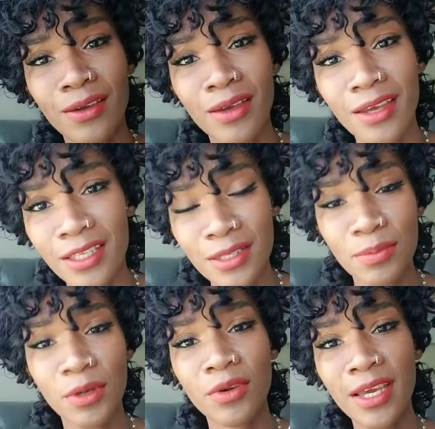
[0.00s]

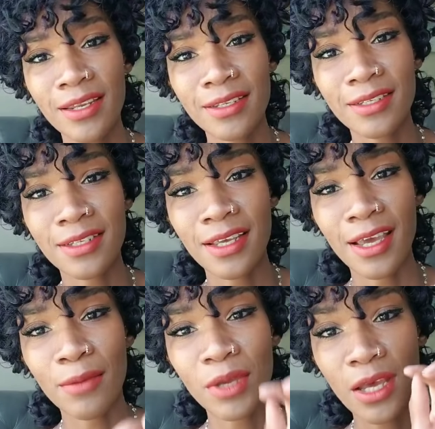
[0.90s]
experience
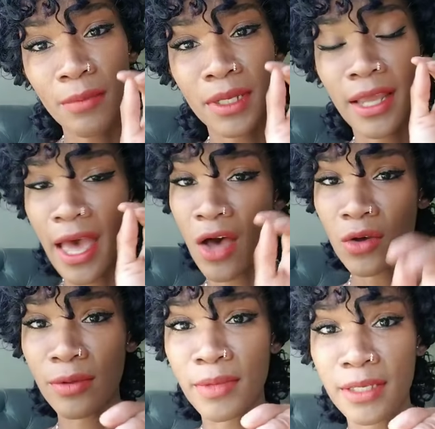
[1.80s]
and become an
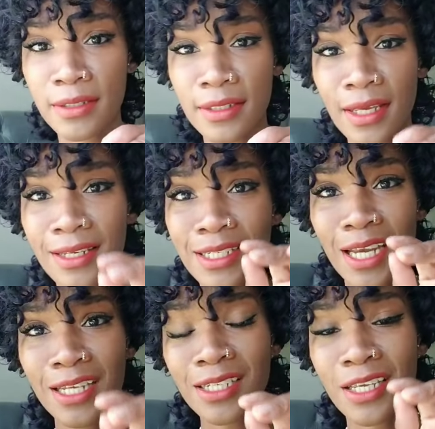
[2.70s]
alchemist and
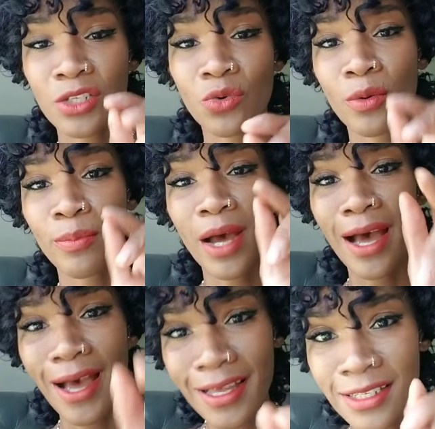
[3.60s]
change it into a
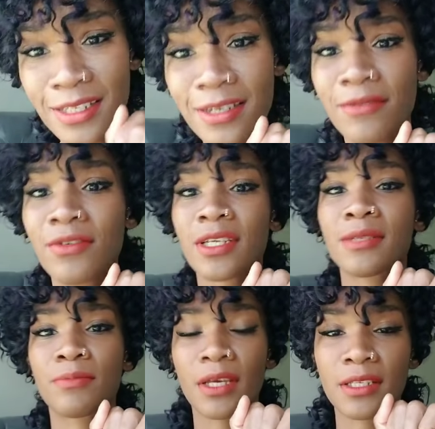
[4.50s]
positive
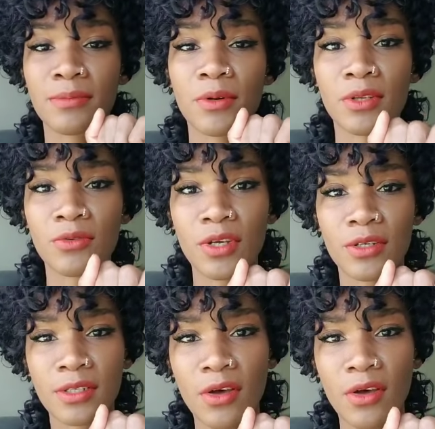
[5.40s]
experience for yourself.